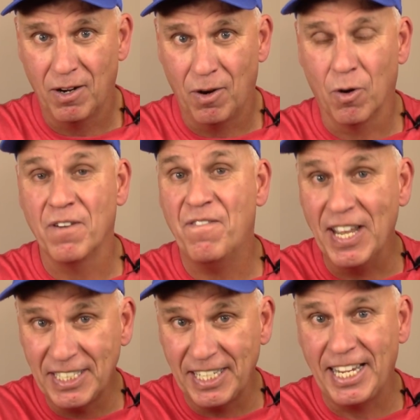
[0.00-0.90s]
or
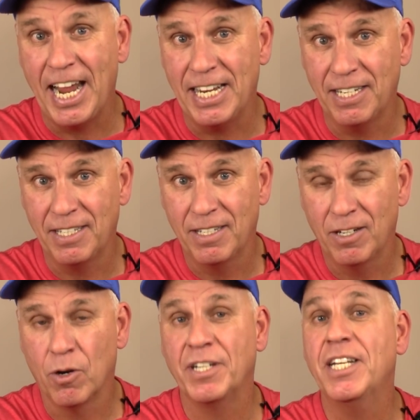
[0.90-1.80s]
investigated,
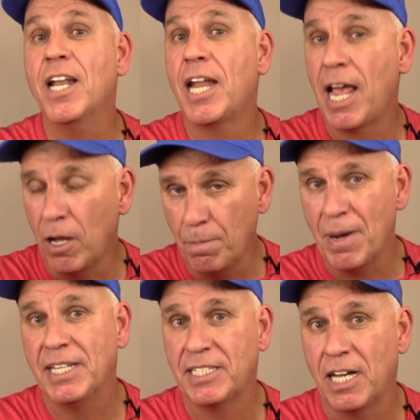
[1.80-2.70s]
or I did not help
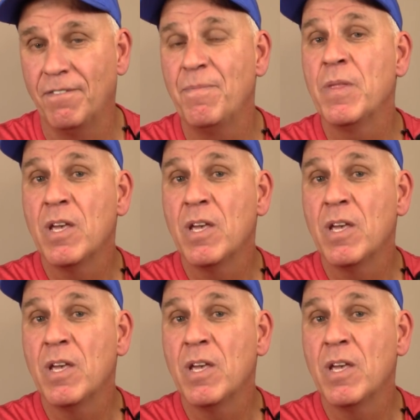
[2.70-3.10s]
myself